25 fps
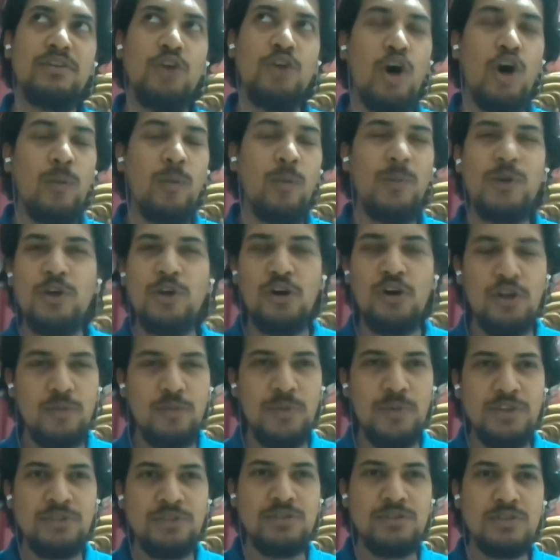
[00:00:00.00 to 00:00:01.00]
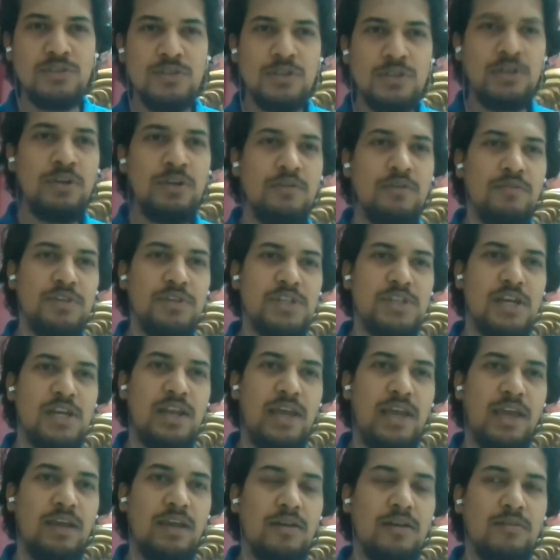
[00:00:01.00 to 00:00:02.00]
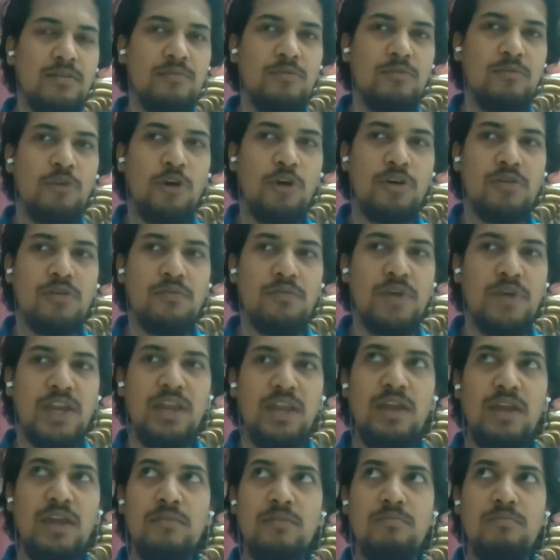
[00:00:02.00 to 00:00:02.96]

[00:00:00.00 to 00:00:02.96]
normal tournaments, which are like not very,